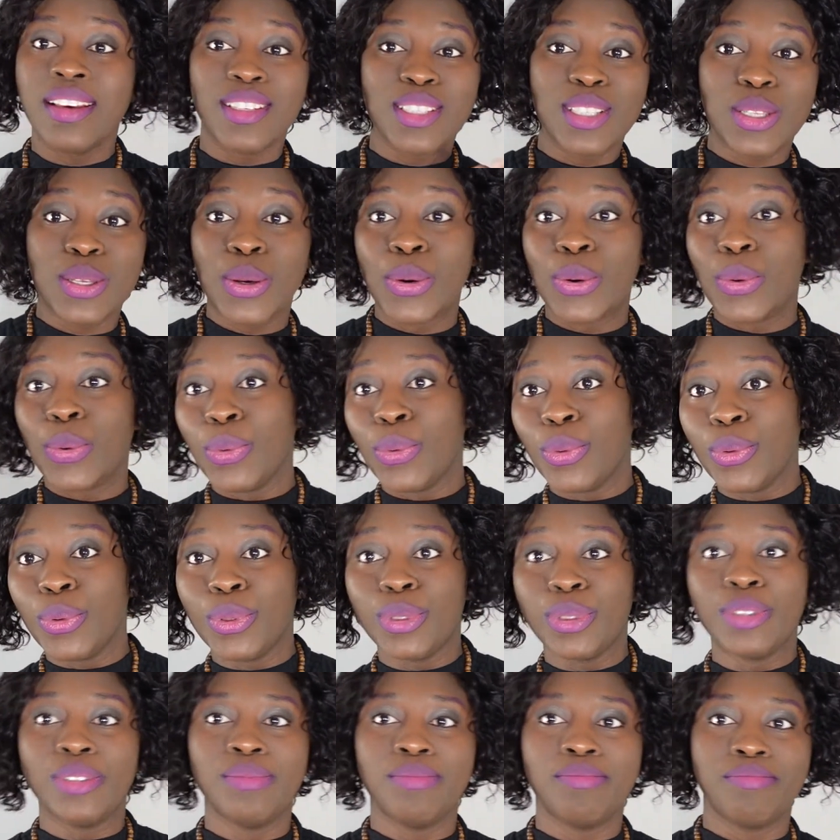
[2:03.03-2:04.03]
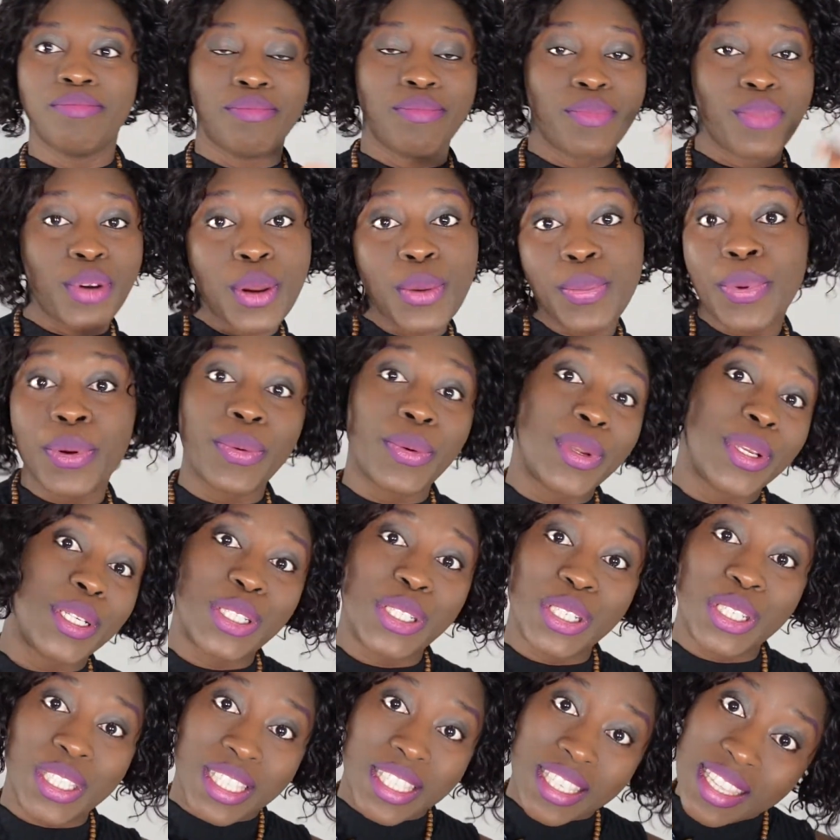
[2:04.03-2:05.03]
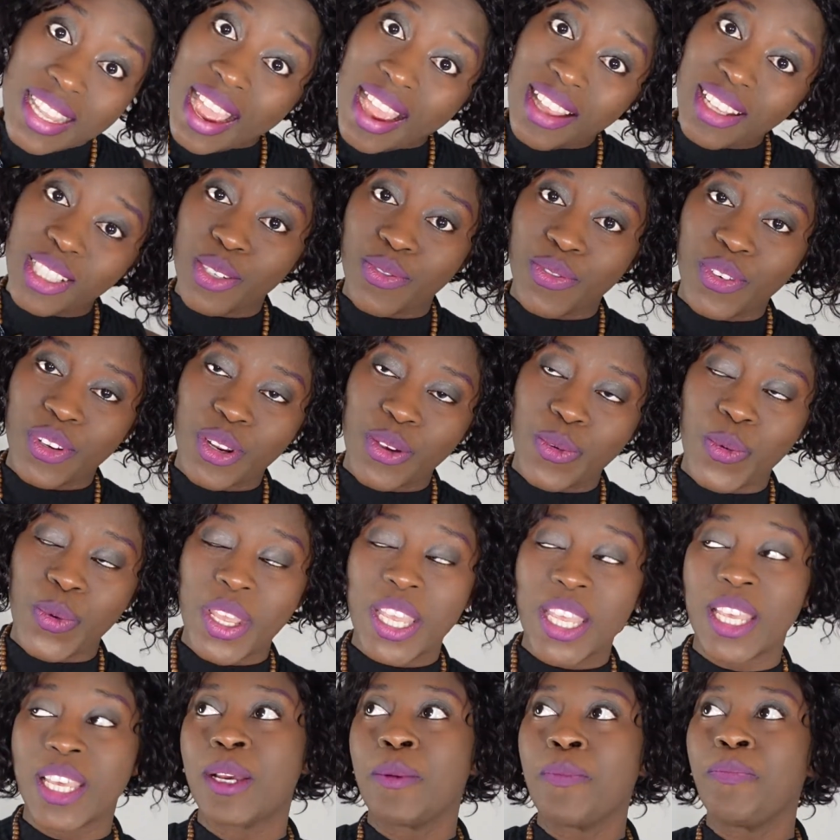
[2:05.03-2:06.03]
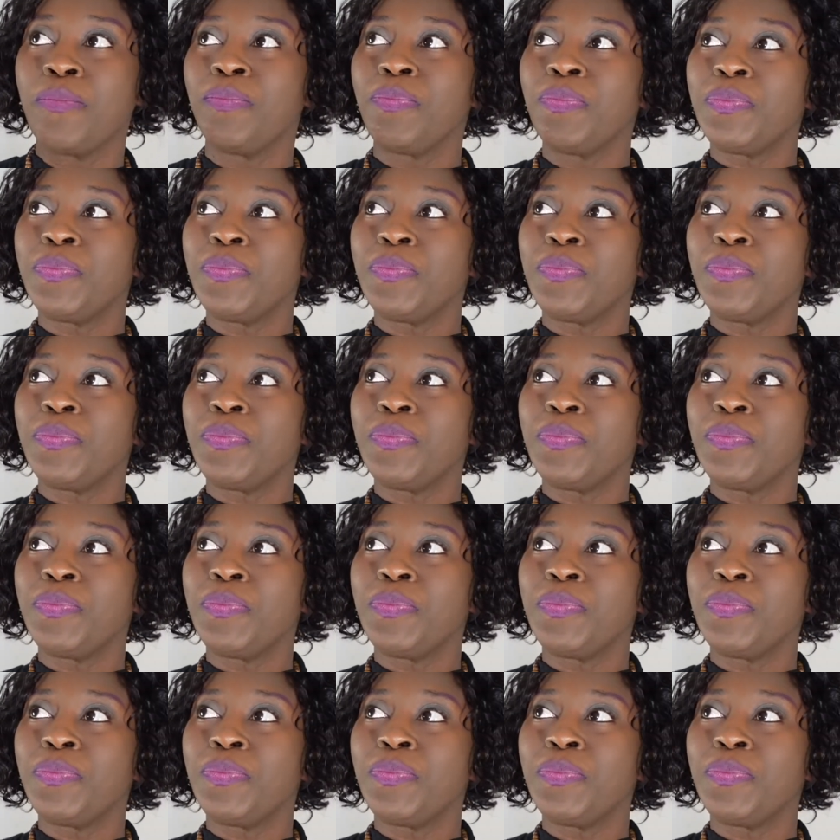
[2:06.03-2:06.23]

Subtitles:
School preparation starts for the week.